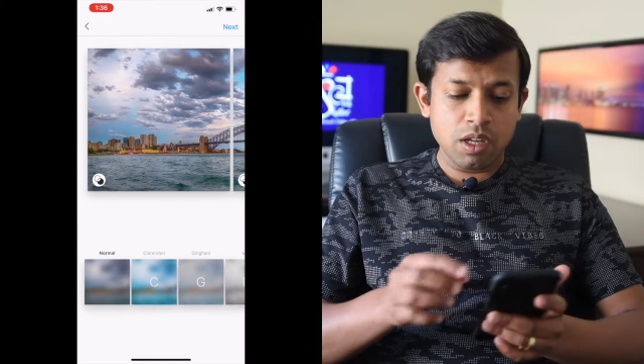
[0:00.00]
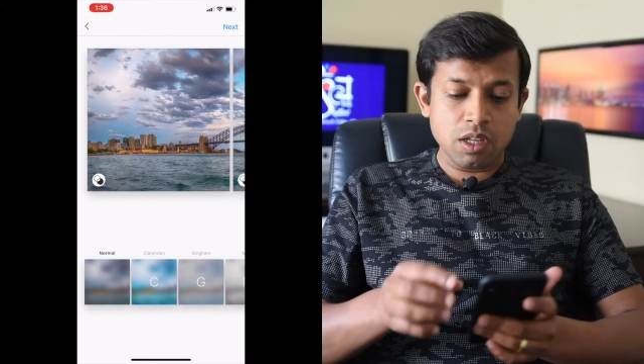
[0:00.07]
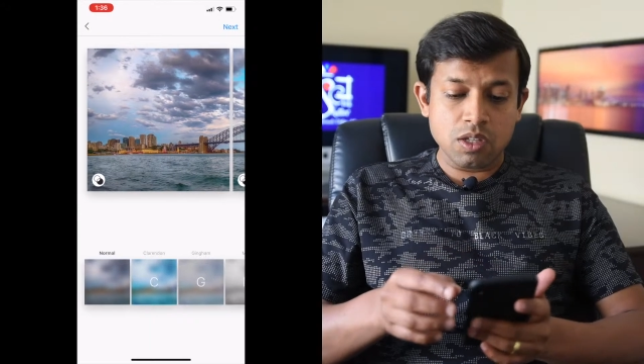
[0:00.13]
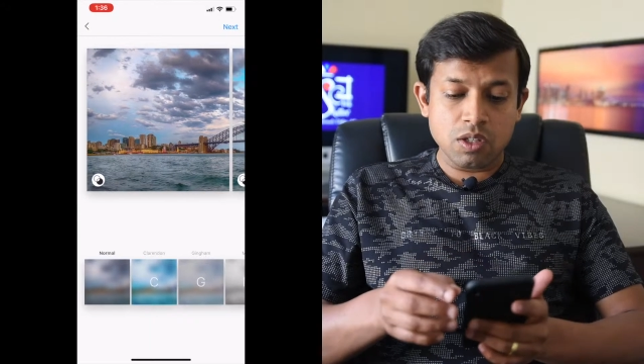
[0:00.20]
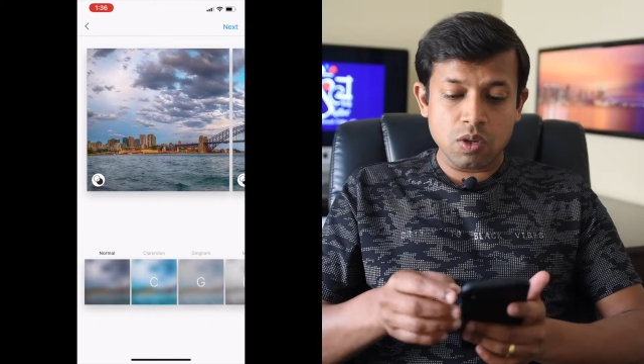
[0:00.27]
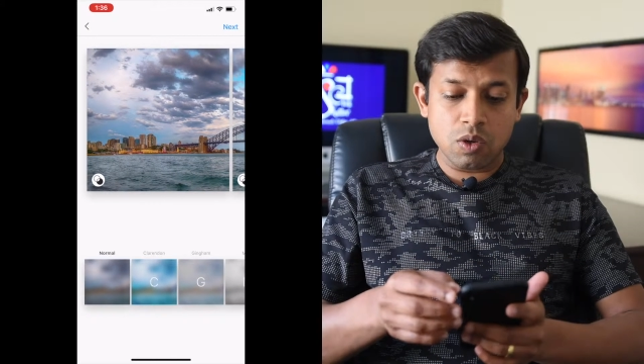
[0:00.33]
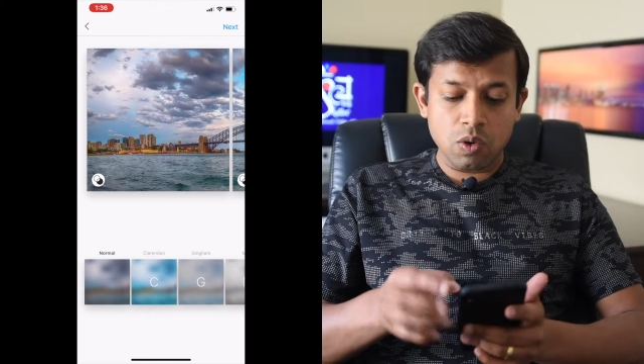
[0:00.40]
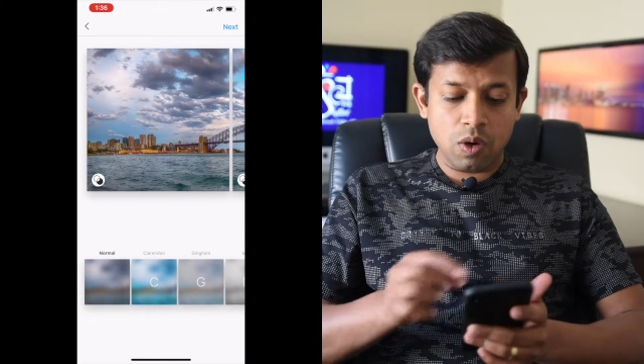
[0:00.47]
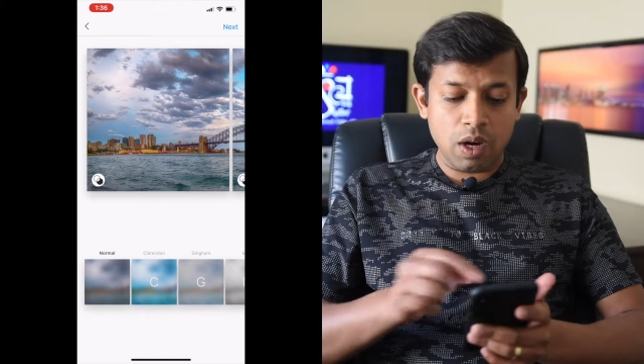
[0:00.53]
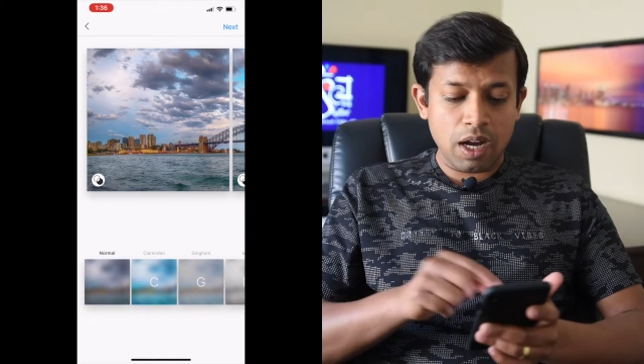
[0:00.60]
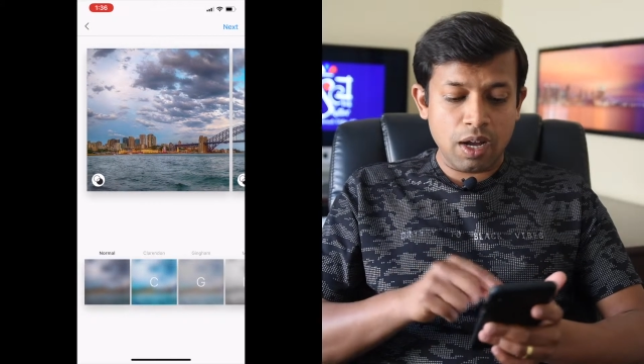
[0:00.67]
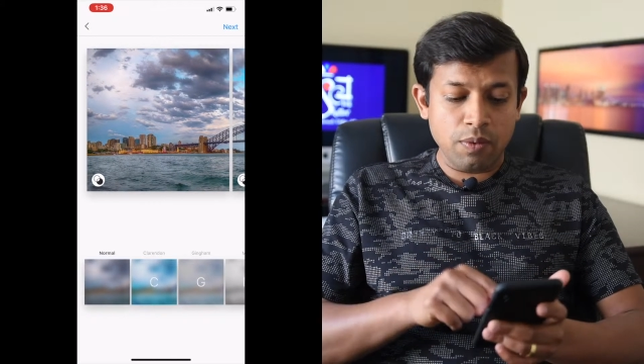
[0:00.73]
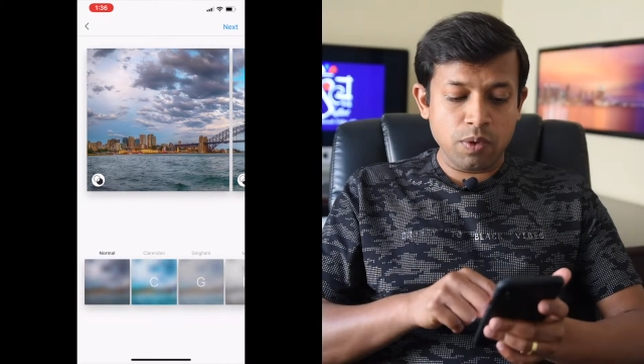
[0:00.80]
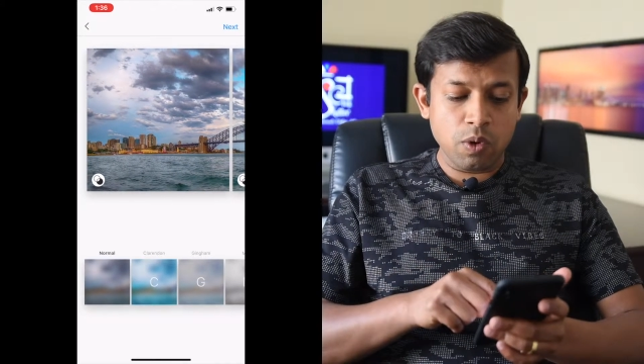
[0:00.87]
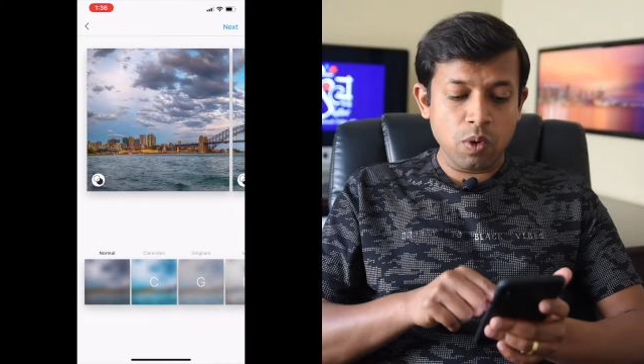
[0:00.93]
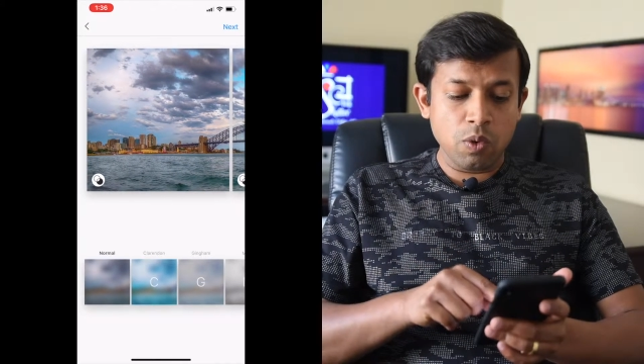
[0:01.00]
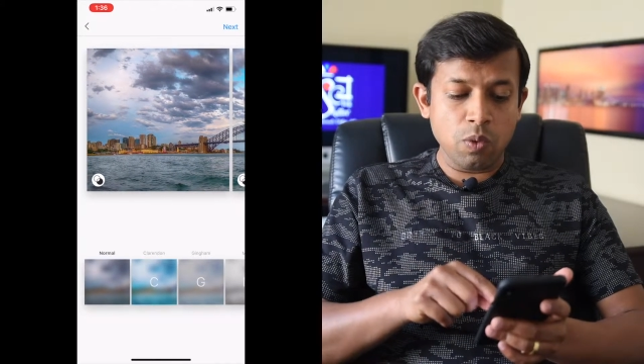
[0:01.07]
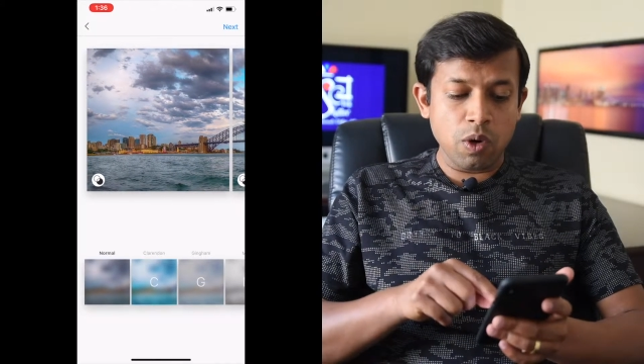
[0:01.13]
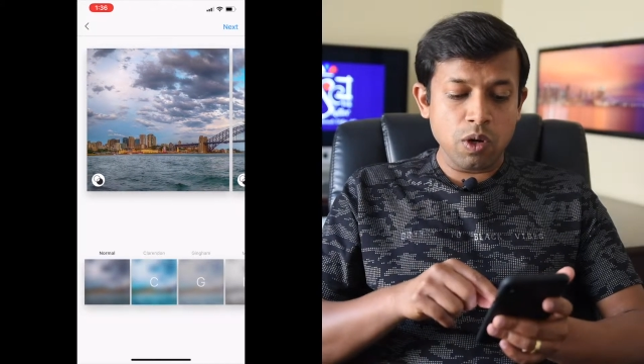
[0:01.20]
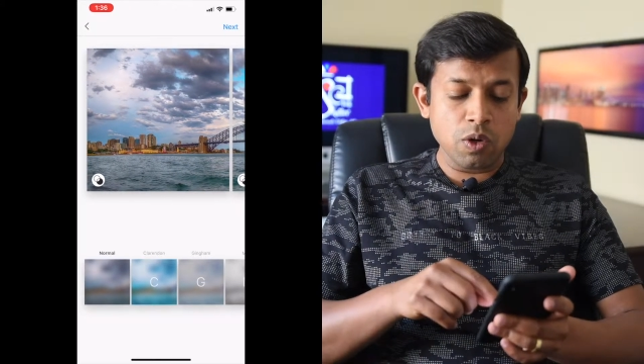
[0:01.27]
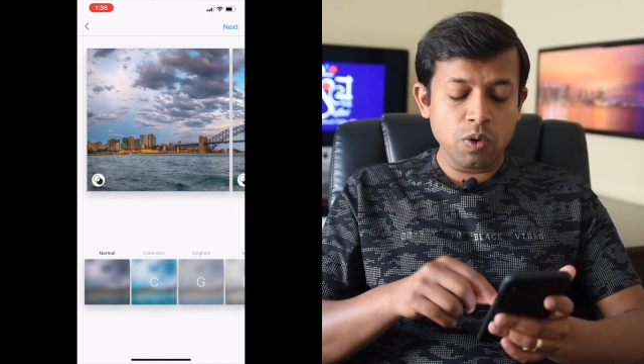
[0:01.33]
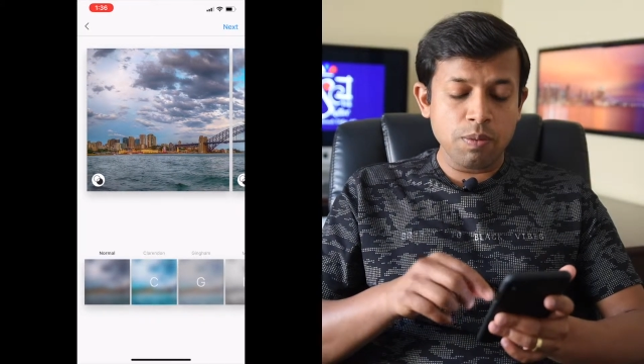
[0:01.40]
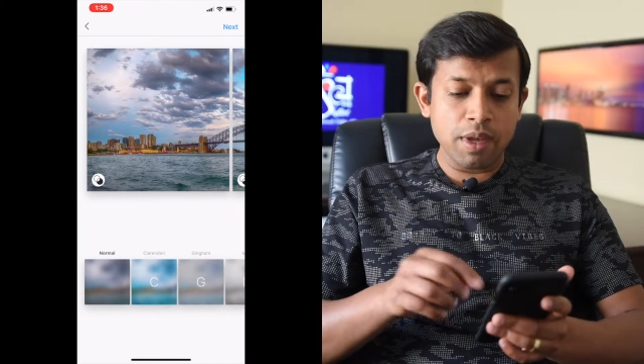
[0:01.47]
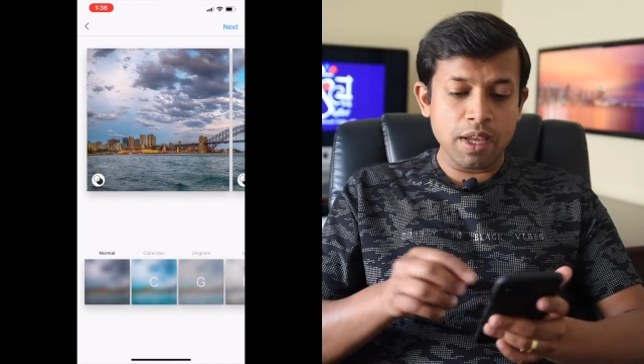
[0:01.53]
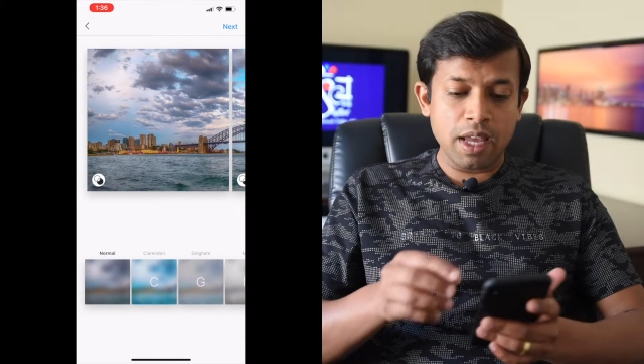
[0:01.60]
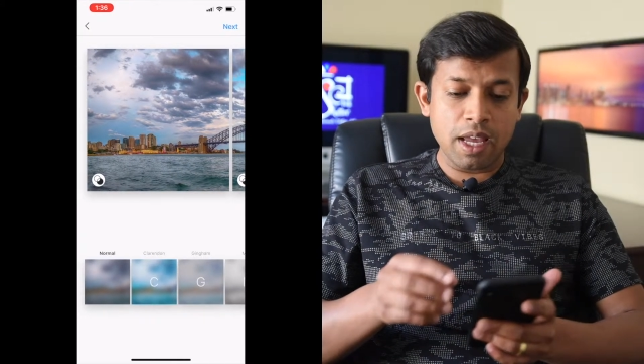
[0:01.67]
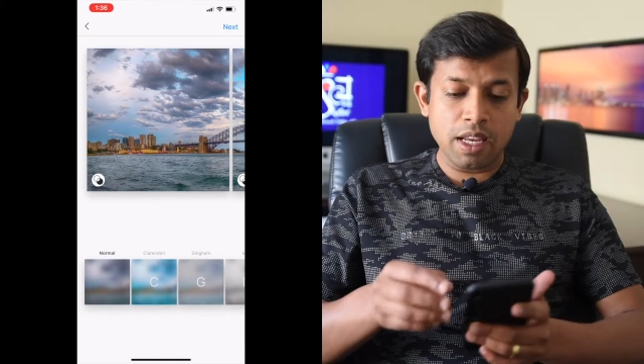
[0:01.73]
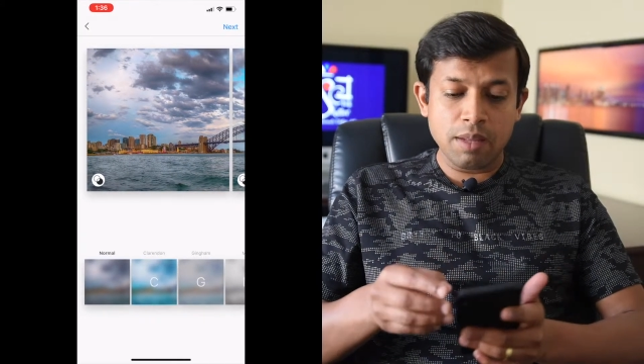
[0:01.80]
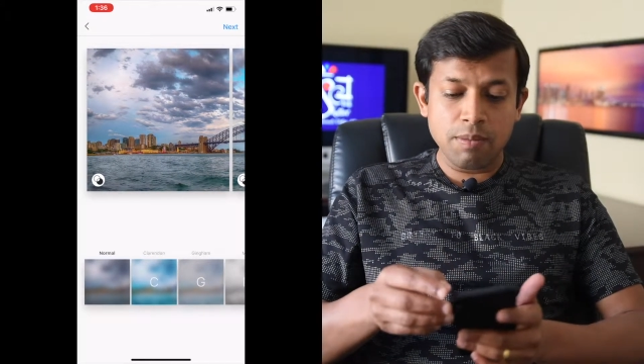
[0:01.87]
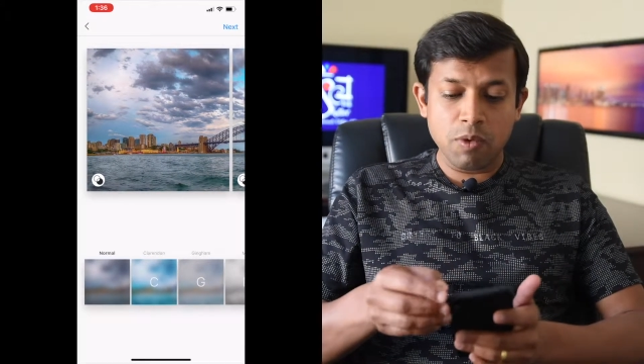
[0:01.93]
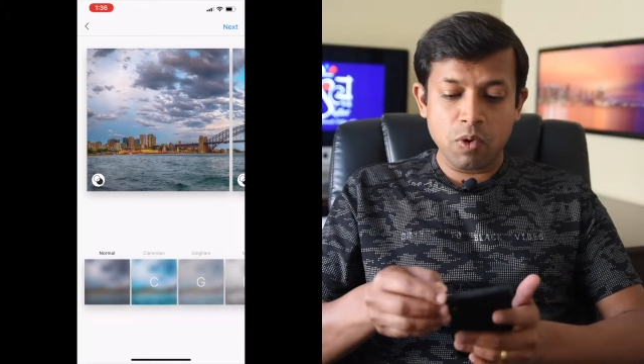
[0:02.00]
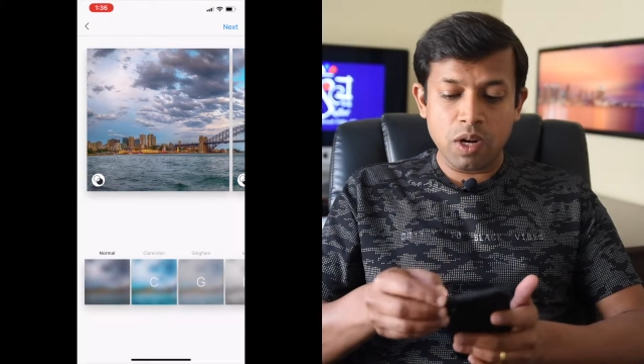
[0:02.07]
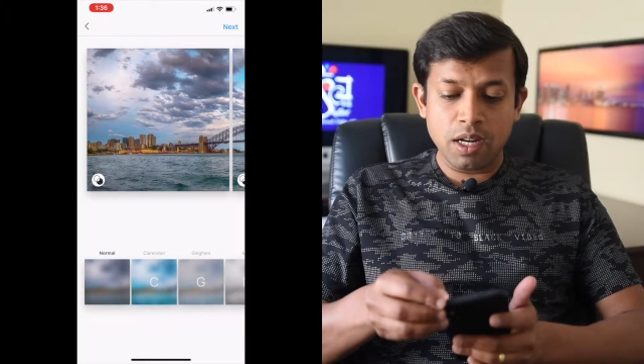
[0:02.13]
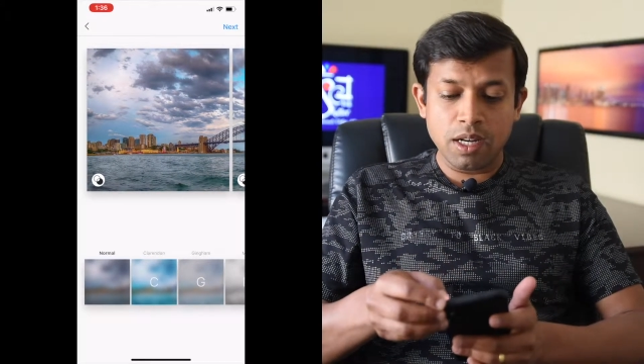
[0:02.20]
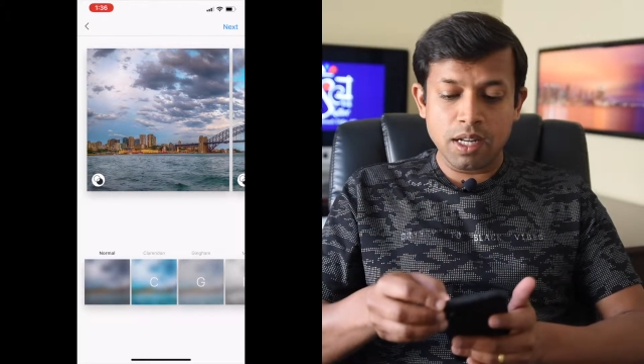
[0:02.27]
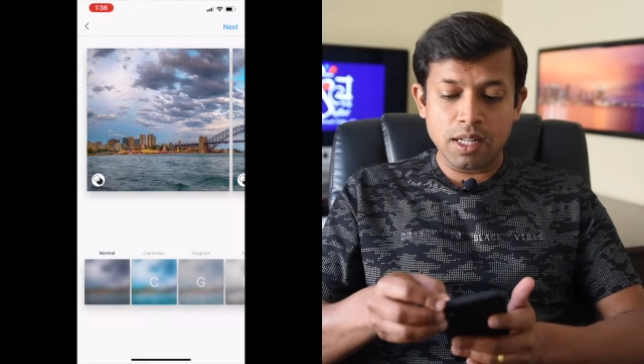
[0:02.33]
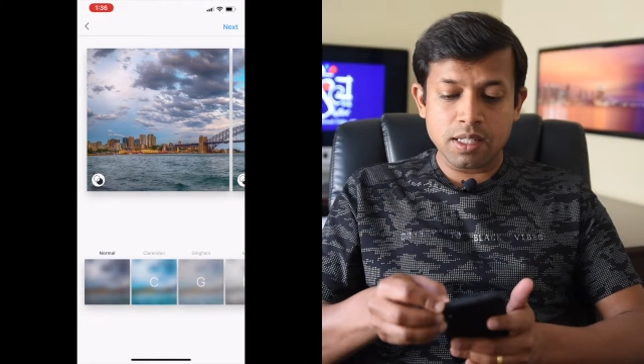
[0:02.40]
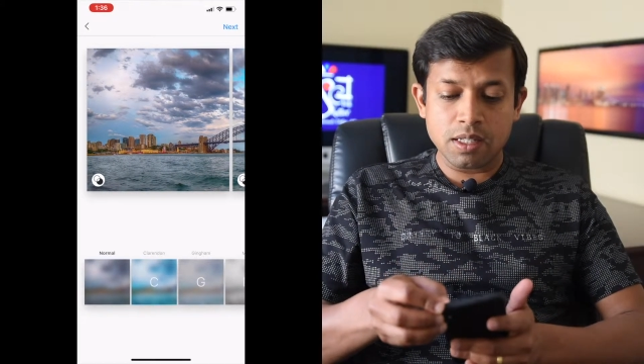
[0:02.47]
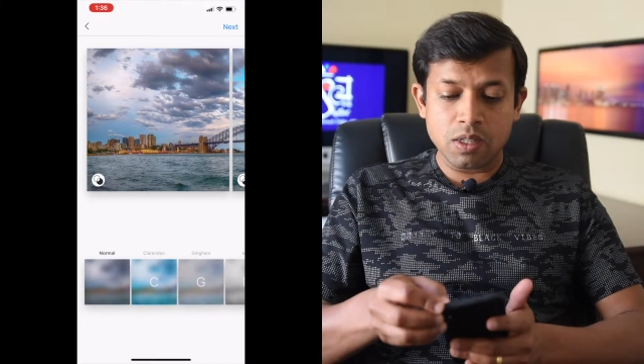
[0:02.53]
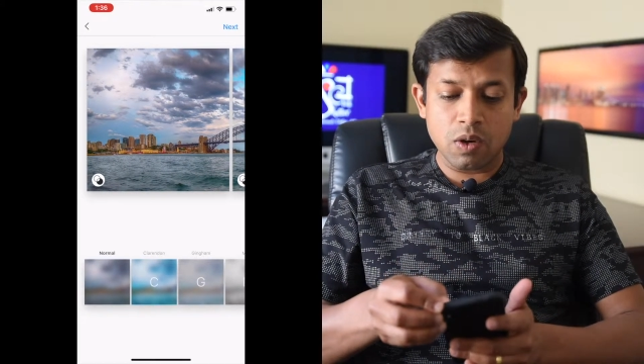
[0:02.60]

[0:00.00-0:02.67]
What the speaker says: So I don't want to make any more edits.